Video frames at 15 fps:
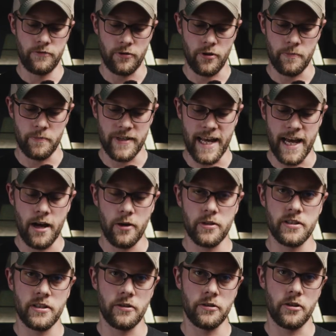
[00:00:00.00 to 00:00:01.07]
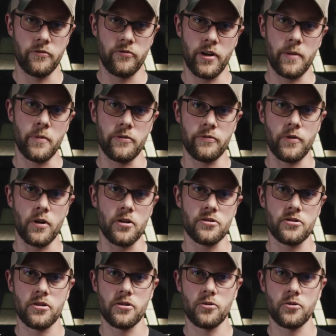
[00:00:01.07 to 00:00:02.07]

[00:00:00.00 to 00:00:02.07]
From now until November 1st,